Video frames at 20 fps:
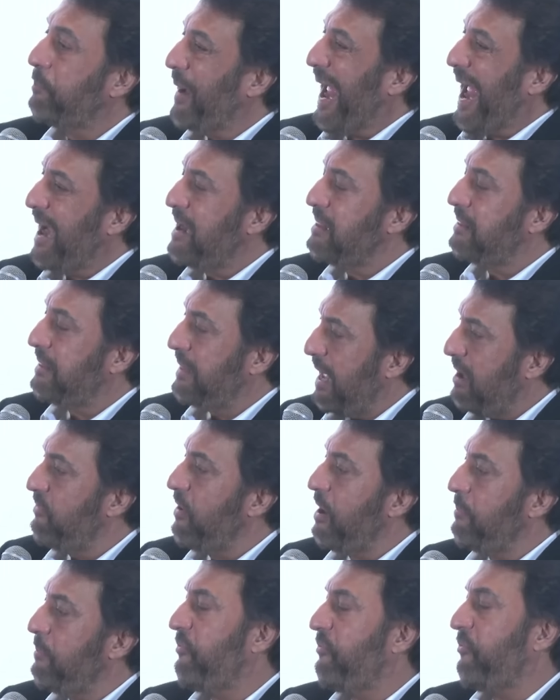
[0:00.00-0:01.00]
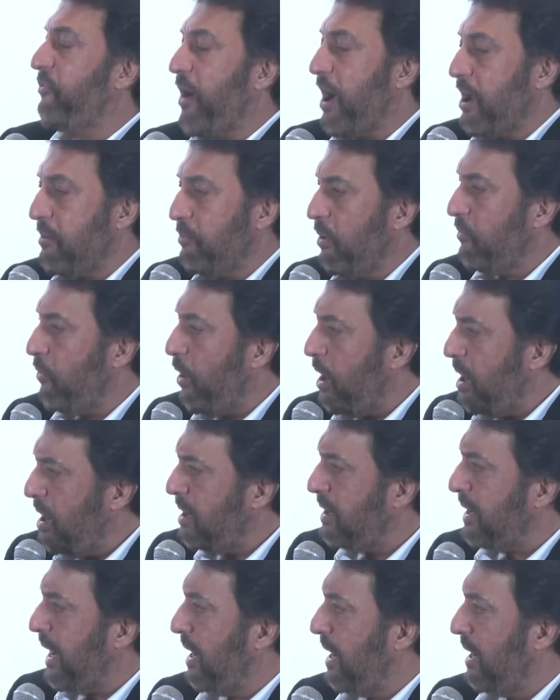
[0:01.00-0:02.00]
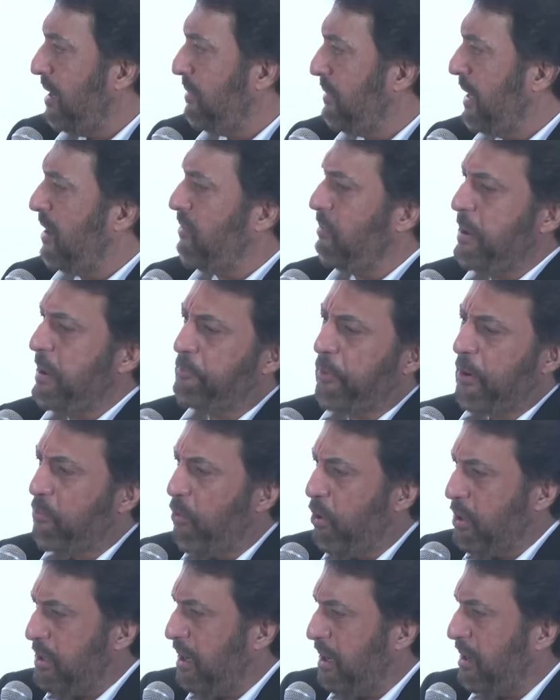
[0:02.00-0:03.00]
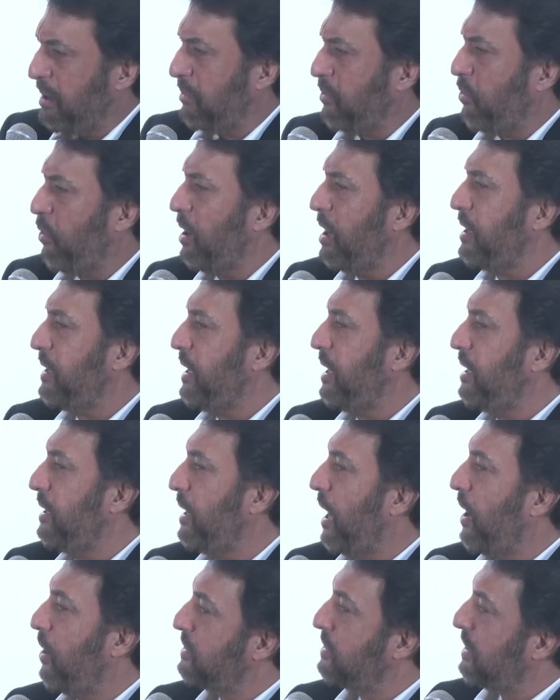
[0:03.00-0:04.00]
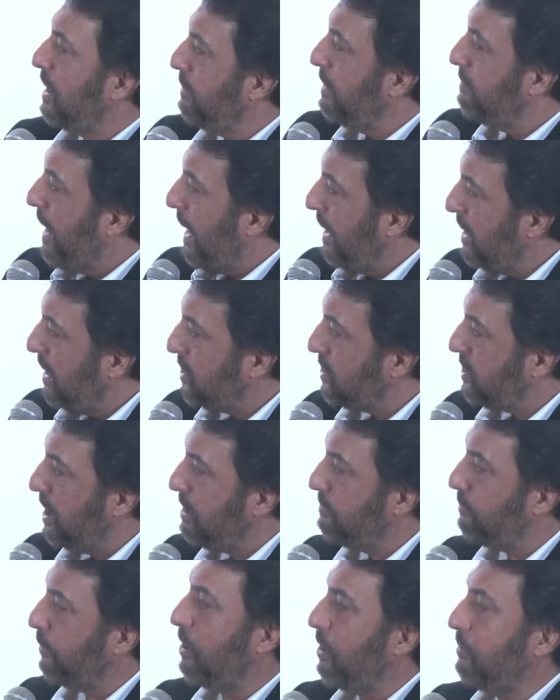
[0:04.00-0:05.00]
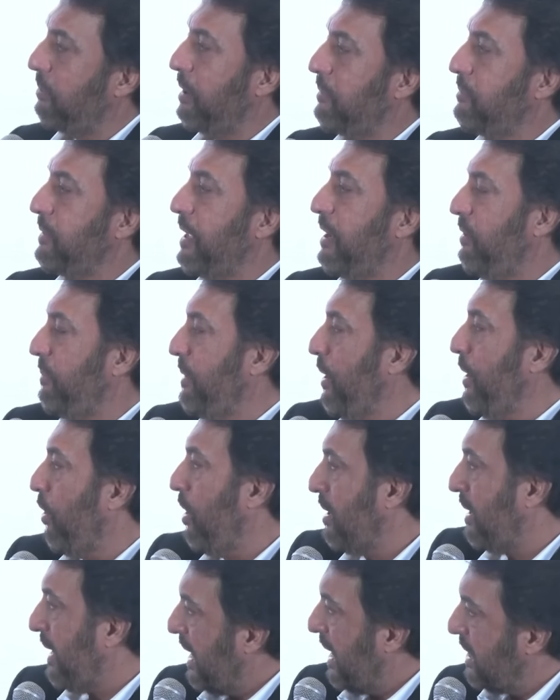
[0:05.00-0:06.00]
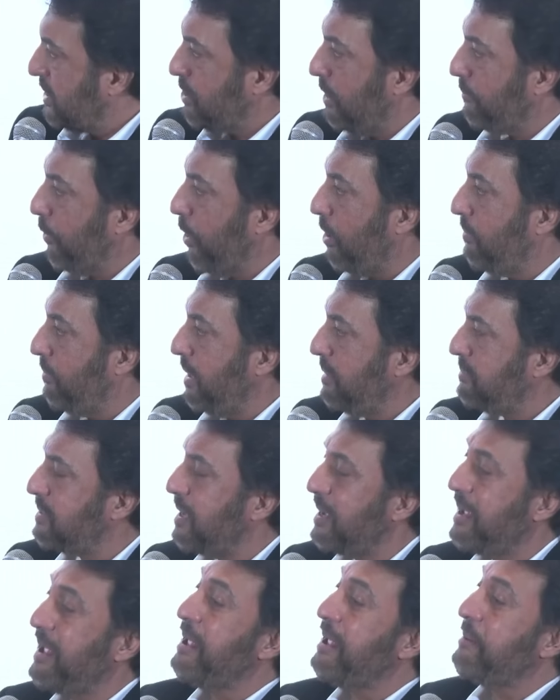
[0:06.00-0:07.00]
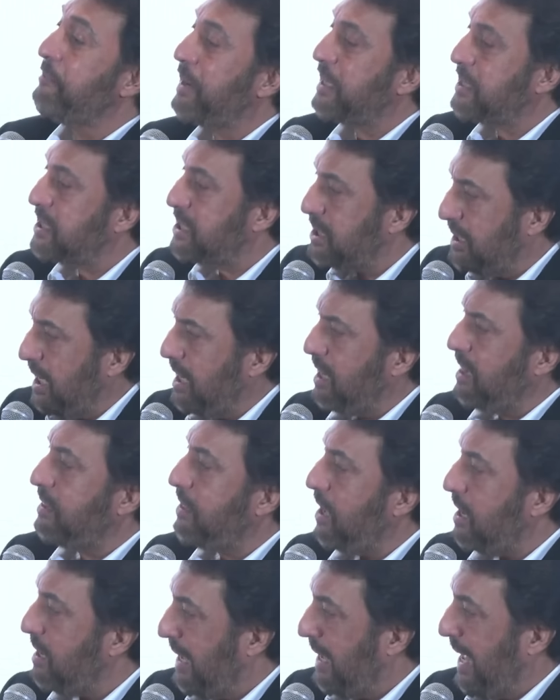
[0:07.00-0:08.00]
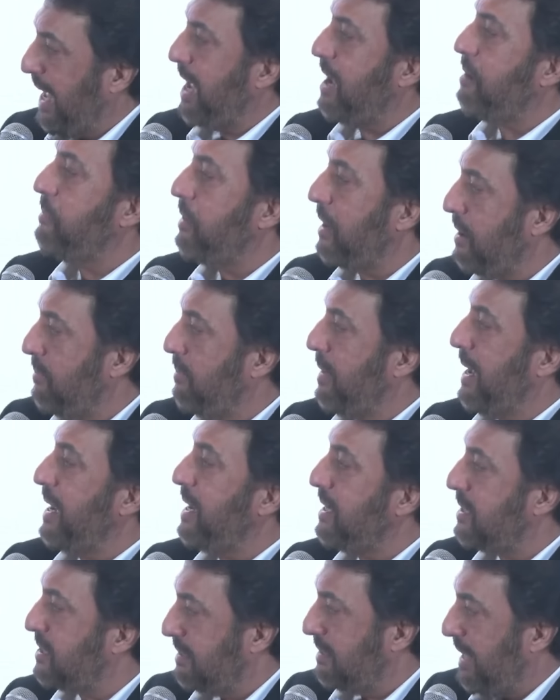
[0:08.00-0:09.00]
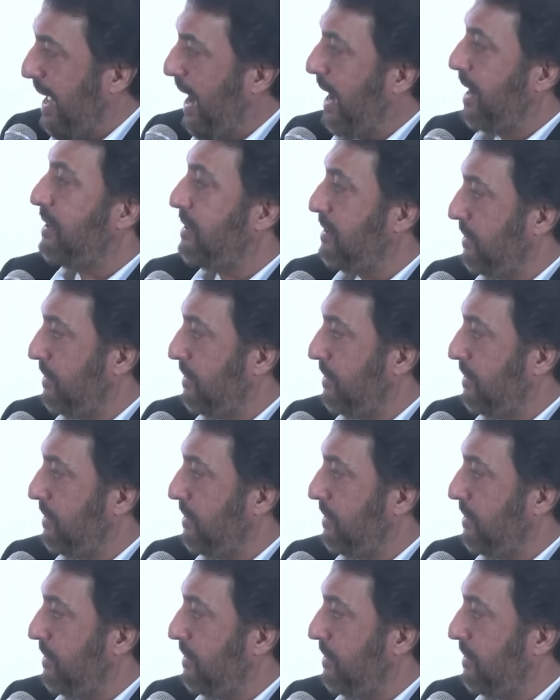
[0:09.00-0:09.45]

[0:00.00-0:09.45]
and they will be far more volatile. There will be promoter quality doubts, there will be balance sheet problems, yeah, there will be all kinds of problems. But still, the game remains that.